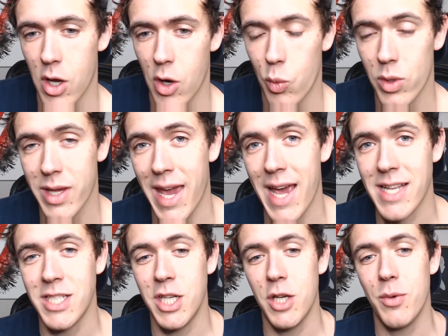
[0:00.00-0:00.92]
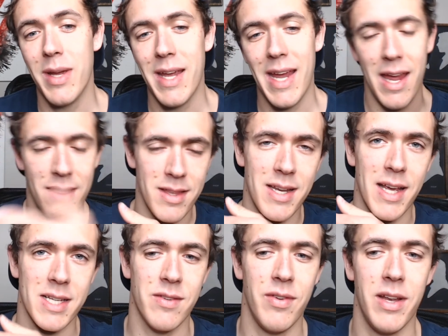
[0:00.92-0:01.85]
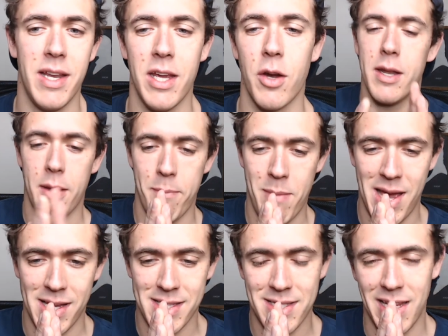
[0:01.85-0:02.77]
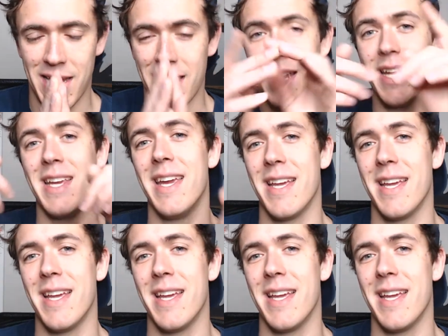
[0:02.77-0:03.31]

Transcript: we'll catch you in the next video. Namaste. Yeah,